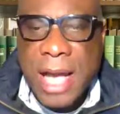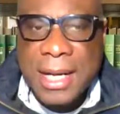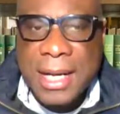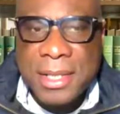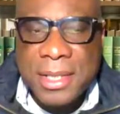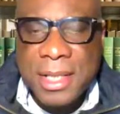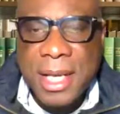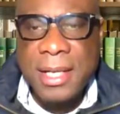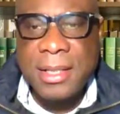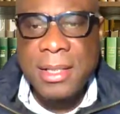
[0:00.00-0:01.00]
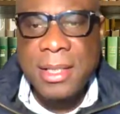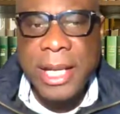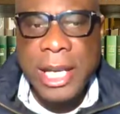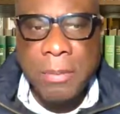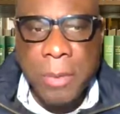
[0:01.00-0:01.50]
The United States
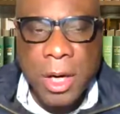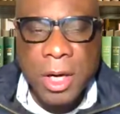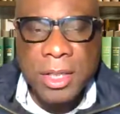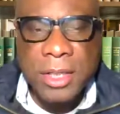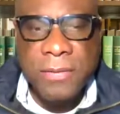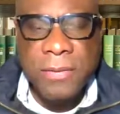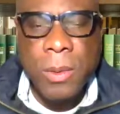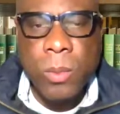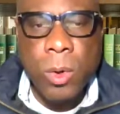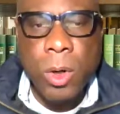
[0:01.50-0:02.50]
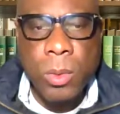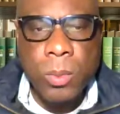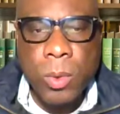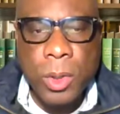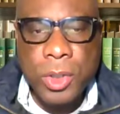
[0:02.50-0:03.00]
emerged from
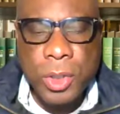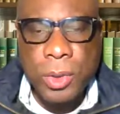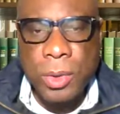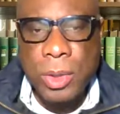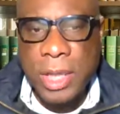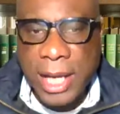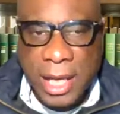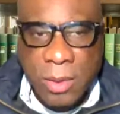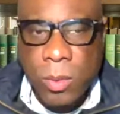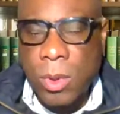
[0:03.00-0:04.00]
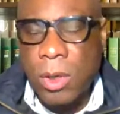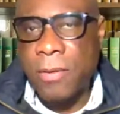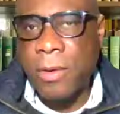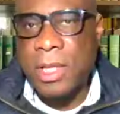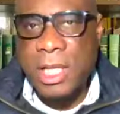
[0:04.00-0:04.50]
World War II. The
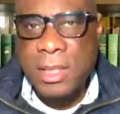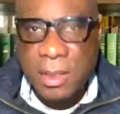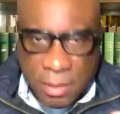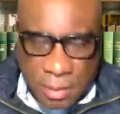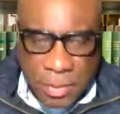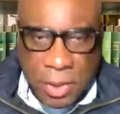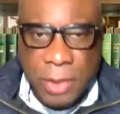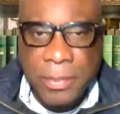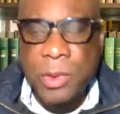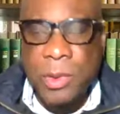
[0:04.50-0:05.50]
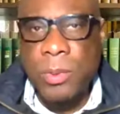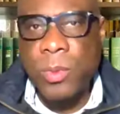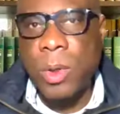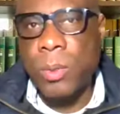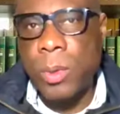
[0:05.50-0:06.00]
interwar, of course, is the period
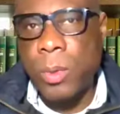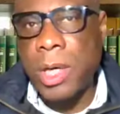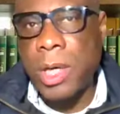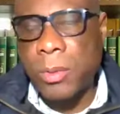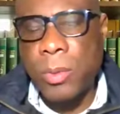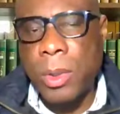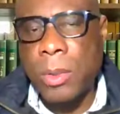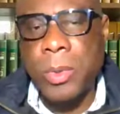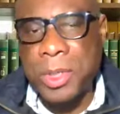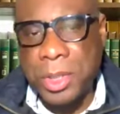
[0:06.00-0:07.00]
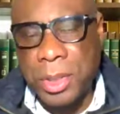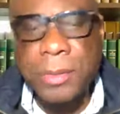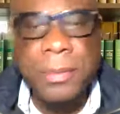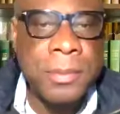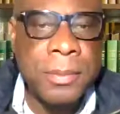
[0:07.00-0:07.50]
between World War I and World War
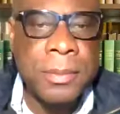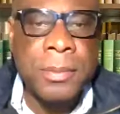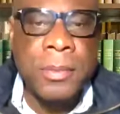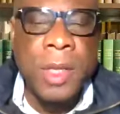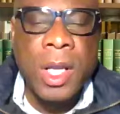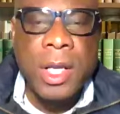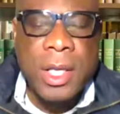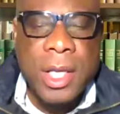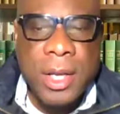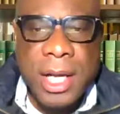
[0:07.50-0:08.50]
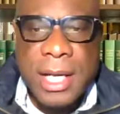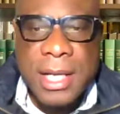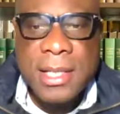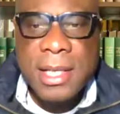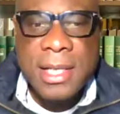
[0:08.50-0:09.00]
II. The
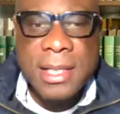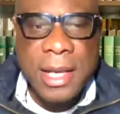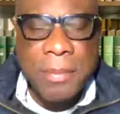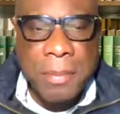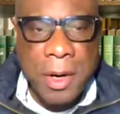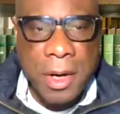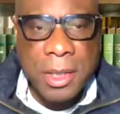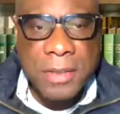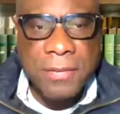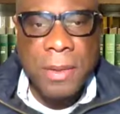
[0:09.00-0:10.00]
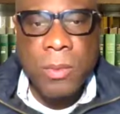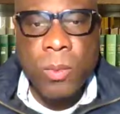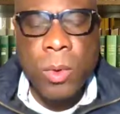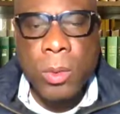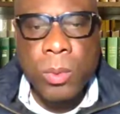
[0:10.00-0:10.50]
United States emerged
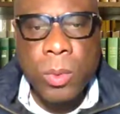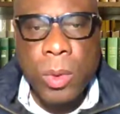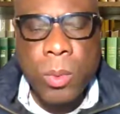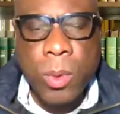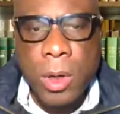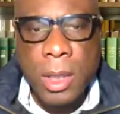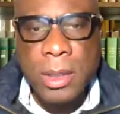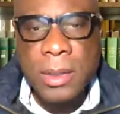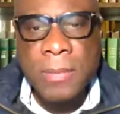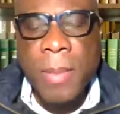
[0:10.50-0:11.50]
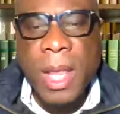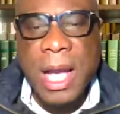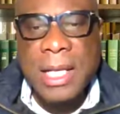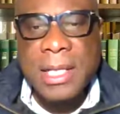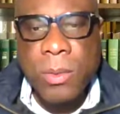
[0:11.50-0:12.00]
from World War
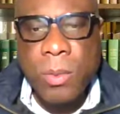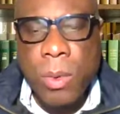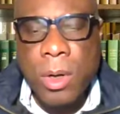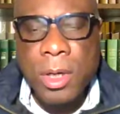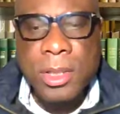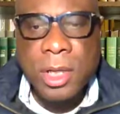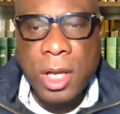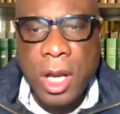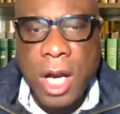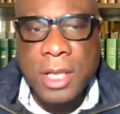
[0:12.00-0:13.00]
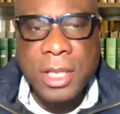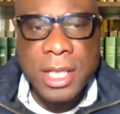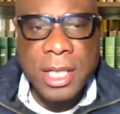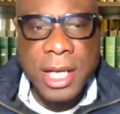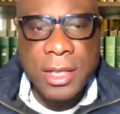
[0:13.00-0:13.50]
I as the world's
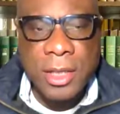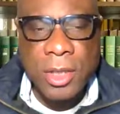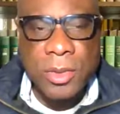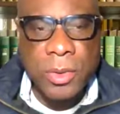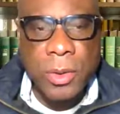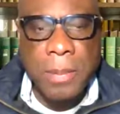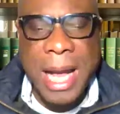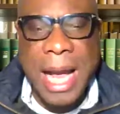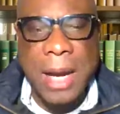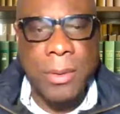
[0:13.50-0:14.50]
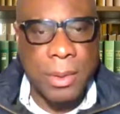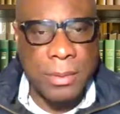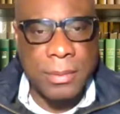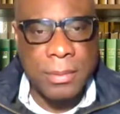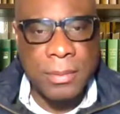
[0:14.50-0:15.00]
largest industrial
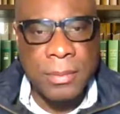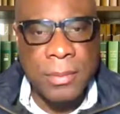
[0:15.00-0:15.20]
power